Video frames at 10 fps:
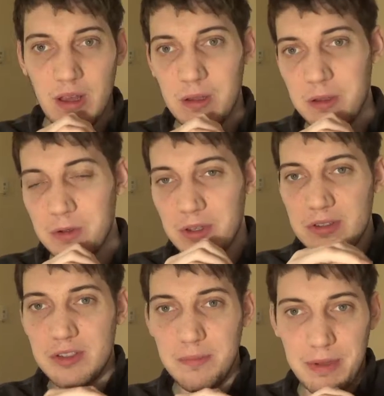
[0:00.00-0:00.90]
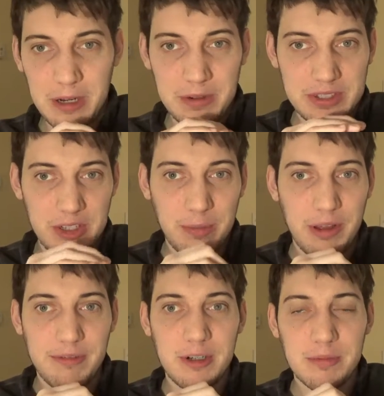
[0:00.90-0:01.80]
Hello YouTube, back once again with
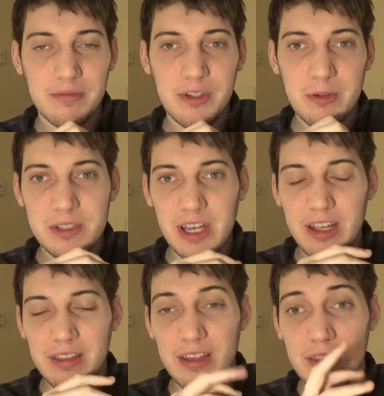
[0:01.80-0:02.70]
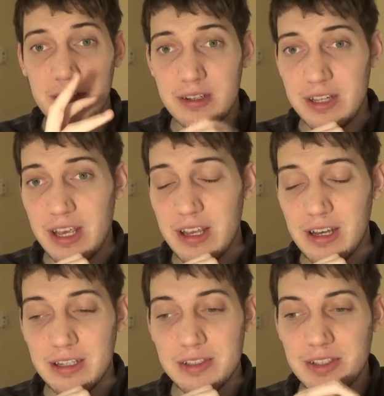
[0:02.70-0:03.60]
my film reviews, and the other day
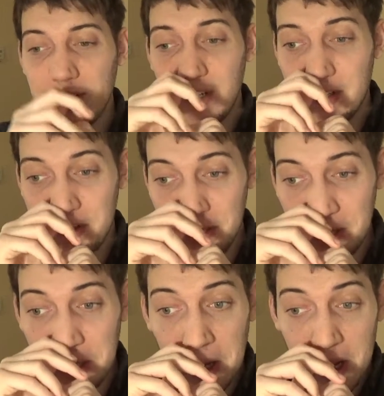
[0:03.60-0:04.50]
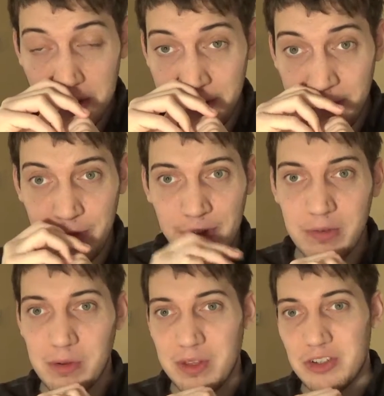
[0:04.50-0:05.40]
I saw the new
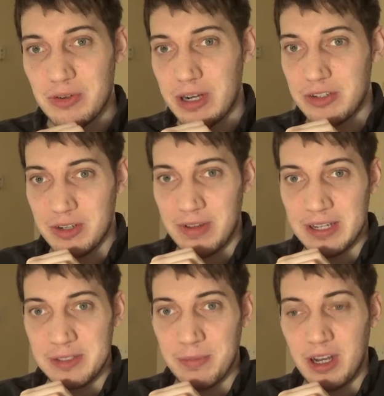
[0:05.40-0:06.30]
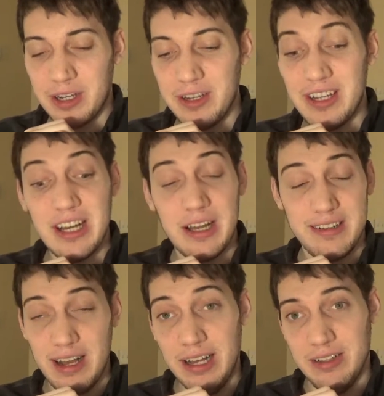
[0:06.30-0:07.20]
film from the director of Ex Machina,
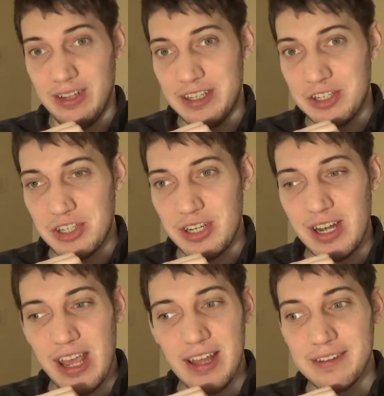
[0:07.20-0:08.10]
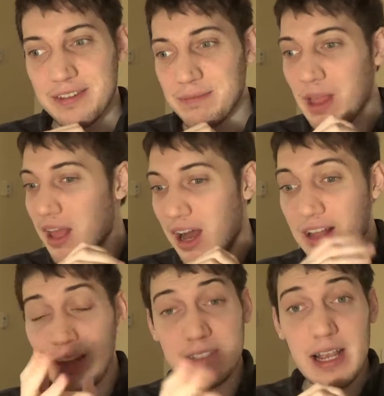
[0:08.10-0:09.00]
Annihilation, and
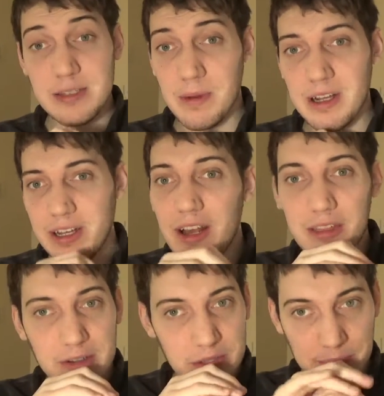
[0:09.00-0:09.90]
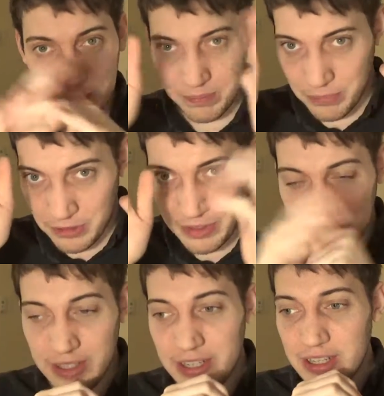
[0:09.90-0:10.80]
I liked Ex Machina, I thought it was a
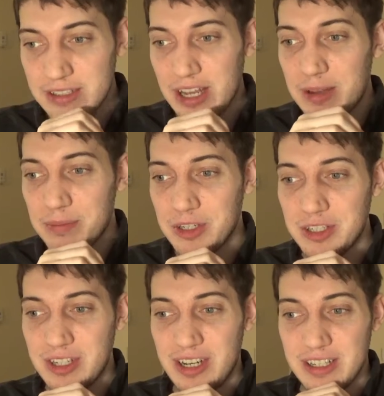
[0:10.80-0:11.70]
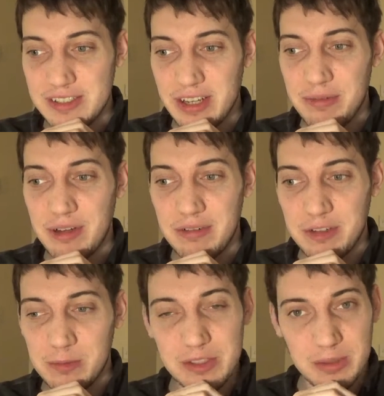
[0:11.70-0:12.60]
perfectly damn good uh, sci-fi
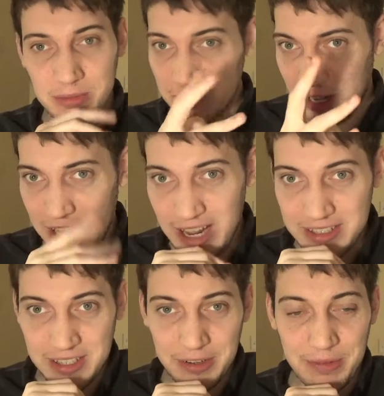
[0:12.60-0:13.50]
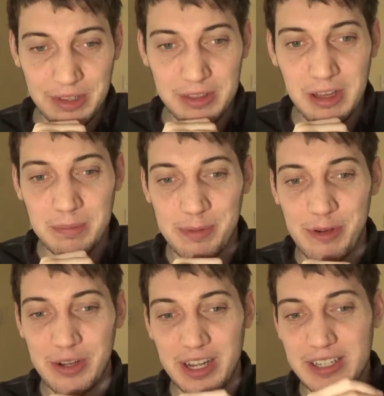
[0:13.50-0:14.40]
film with some great acting and really
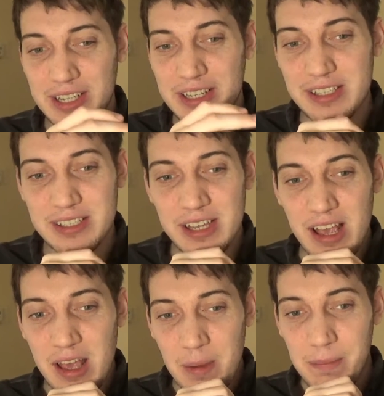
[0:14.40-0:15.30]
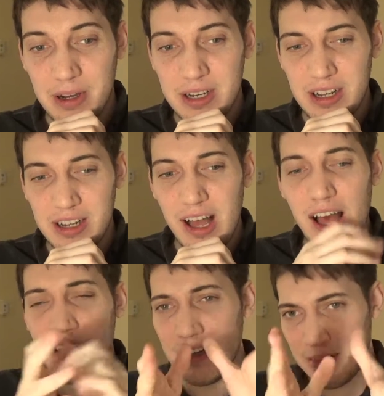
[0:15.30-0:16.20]
thought-provoking ideas, but
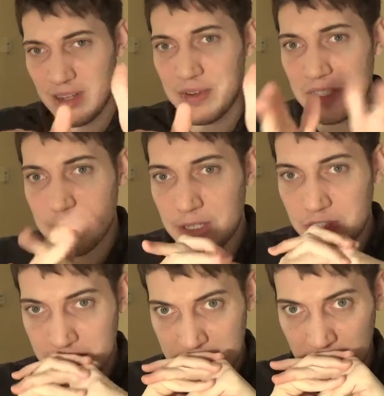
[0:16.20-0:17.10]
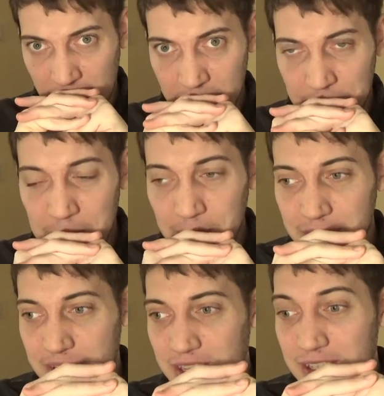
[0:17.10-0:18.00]
I, I didn't love it as much as a lot of
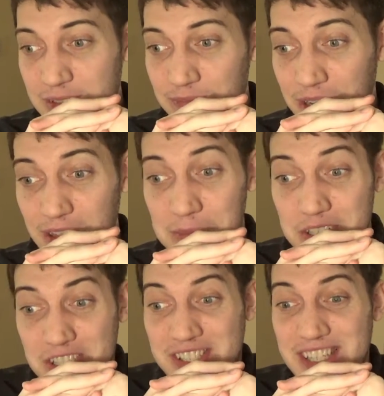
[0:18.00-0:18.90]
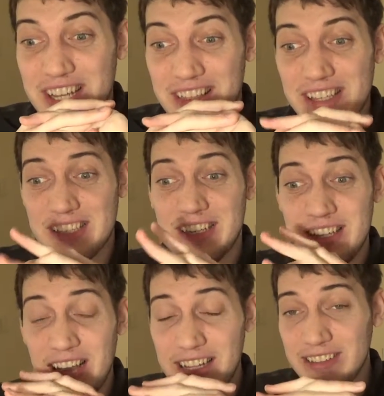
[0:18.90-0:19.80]
people did, but let me just say this,
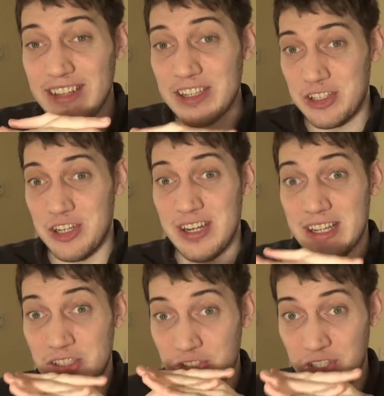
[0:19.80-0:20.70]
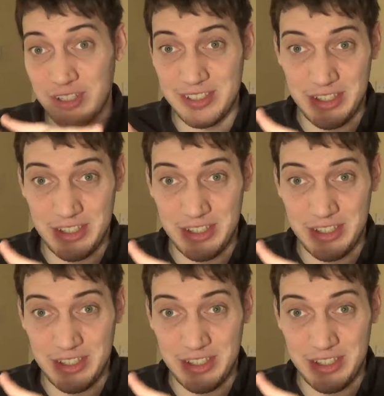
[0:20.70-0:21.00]
Annihilation is just